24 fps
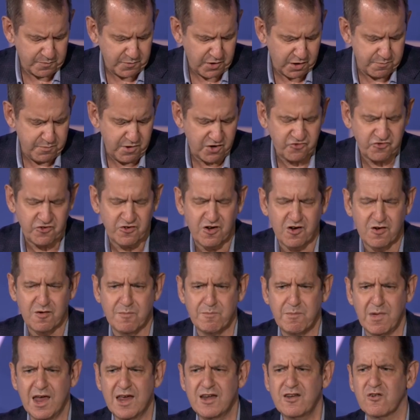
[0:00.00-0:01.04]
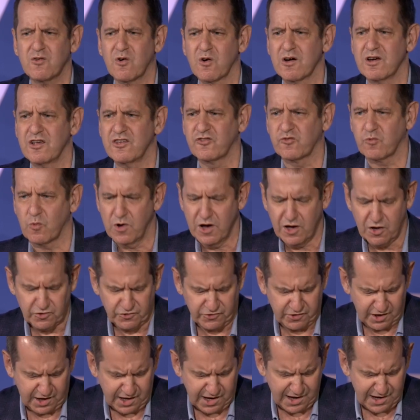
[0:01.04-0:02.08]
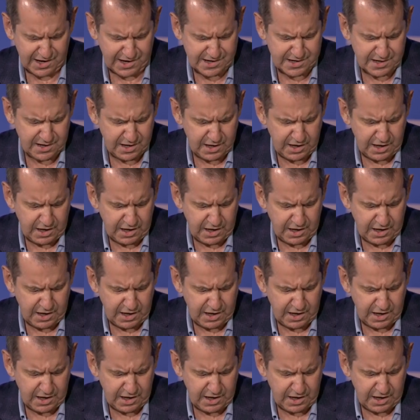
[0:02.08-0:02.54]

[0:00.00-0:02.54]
Commissioner Mador as well today.